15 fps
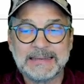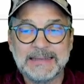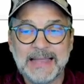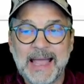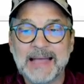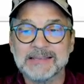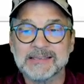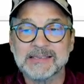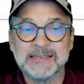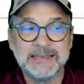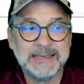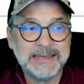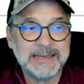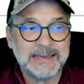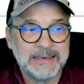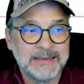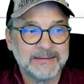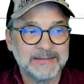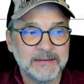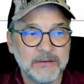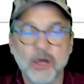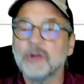that's it.
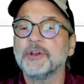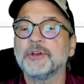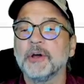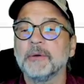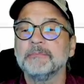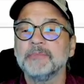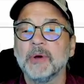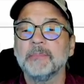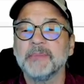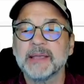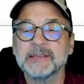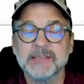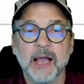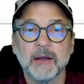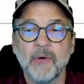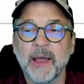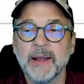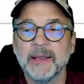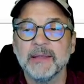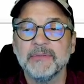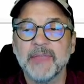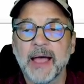Nope, that's not quite
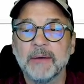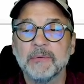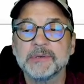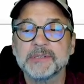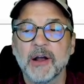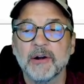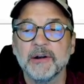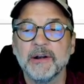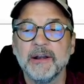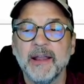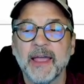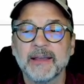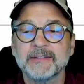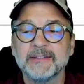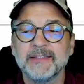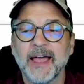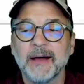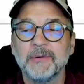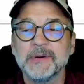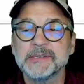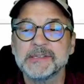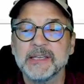it. That was our next,
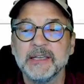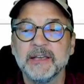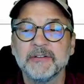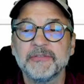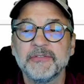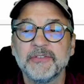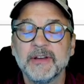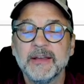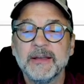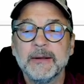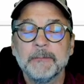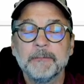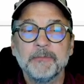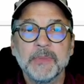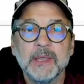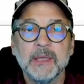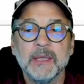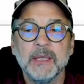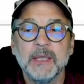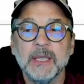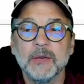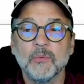that was if
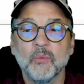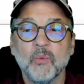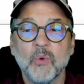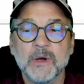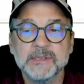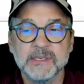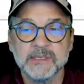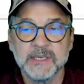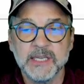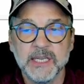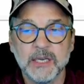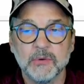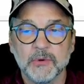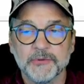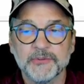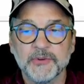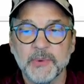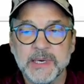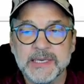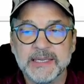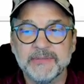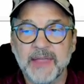it wasn't equal. So
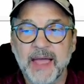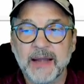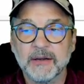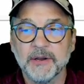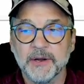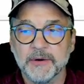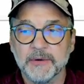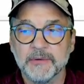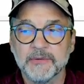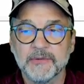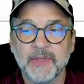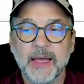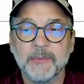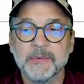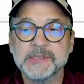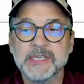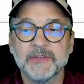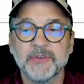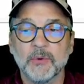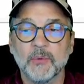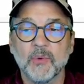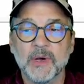we did that code. So that was
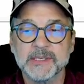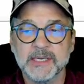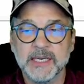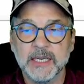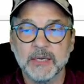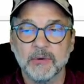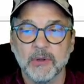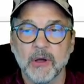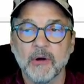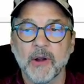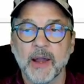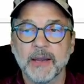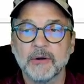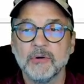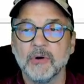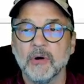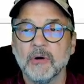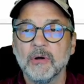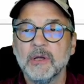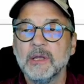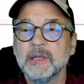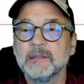if it wasn't equal. All right, cool.
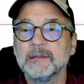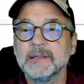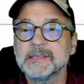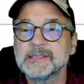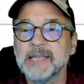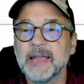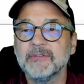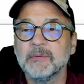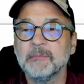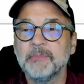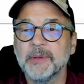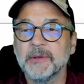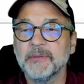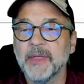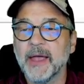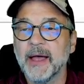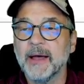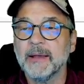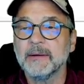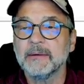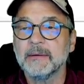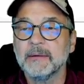Let's save and build
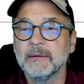that.